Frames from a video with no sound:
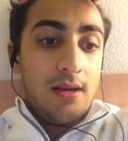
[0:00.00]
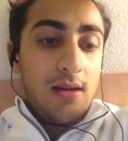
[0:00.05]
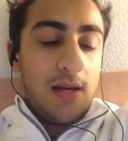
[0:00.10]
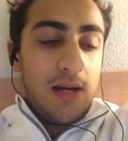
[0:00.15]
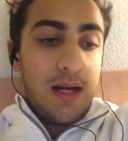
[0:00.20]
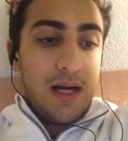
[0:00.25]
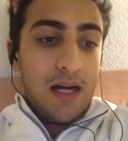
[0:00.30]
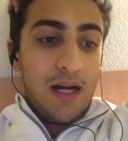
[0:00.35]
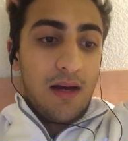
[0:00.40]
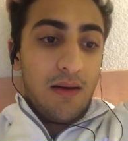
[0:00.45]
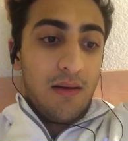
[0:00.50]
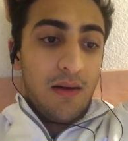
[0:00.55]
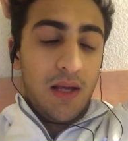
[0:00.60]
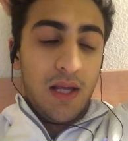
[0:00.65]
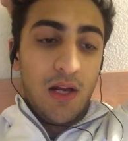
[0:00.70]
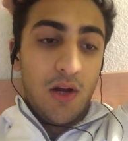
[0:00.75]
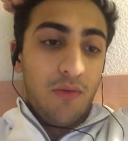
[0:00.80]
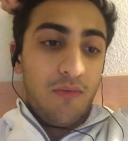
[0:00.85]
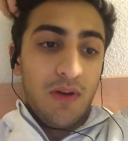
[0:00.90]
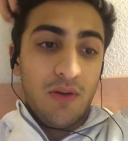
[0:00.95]
Uh,
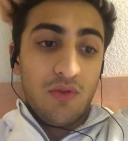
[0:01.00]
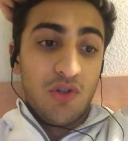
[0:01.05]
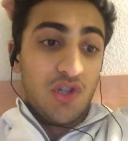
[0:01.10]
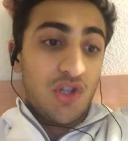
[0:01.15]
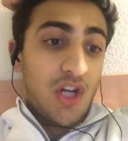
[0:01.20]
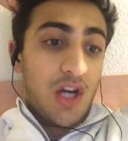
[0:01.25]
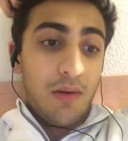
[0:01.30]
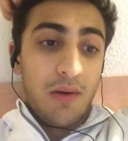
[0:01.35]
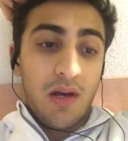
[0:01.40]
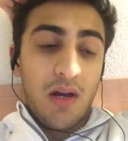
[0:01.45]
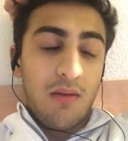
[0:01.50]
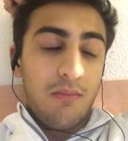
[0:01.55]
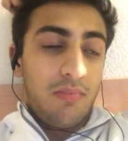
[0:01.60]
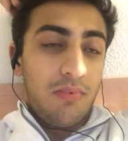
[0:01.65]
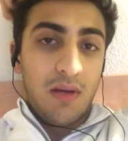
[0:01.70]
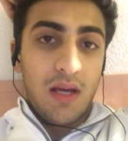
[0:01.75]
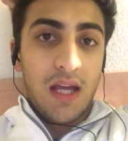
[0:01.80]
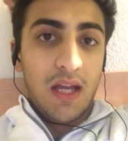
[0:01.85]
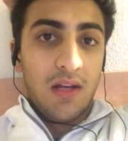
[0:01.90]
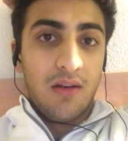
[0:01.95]
hopefully, we'll just turn it up,
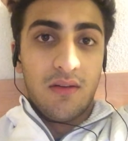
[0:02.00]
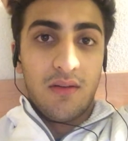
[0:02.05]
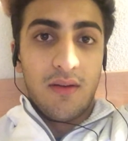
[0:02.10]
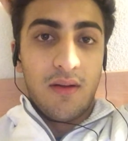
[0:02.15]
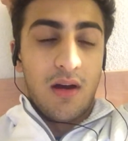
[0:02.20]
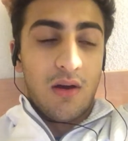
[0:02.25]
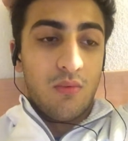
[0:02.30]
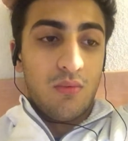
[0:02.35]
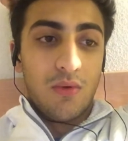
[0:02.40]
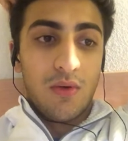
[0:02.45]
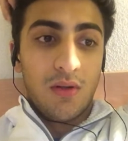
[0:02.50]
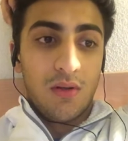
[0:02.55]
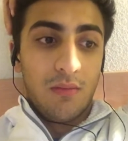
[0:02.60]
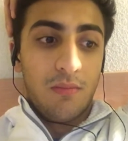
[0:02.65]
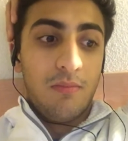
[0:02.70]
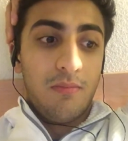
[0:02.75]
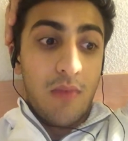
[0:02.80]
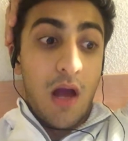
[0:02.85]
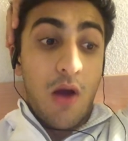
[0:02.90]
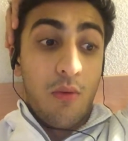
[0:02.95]
and I will
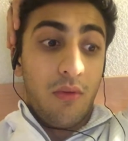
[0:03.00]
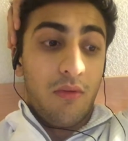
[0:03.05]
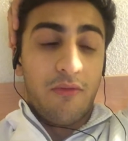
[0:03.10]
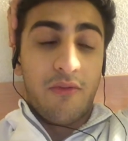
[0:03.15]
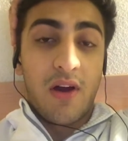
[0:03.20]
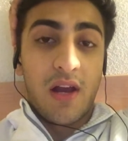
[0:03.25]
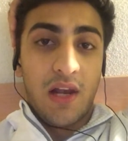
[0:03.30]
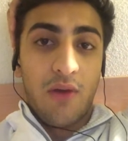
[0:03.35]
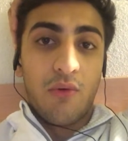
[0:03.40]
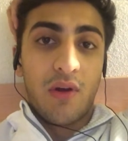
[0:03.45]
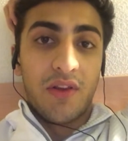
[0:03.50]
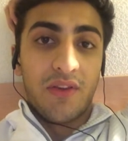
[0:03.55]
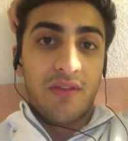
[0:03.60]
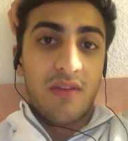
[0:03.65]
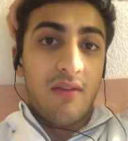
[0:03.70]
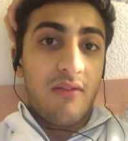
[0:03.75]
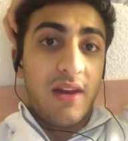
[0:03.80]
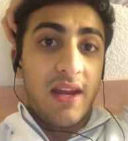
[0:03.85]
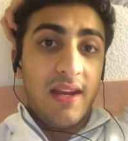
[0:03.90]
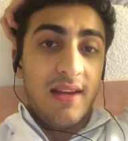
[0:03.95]
I will finally run
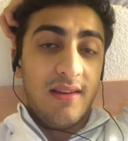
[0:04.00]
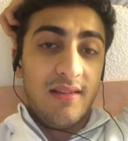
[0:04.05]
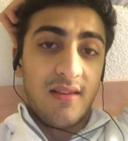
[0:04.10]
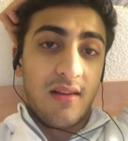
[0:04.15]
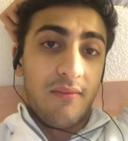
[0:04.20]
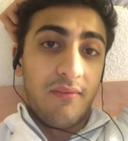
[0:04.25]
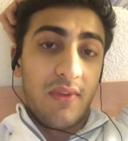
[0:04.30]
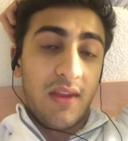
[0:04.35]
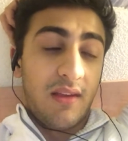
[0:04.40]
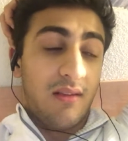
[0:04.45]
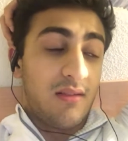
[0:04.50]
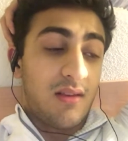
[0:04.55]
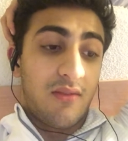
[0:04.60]
seven eighty something,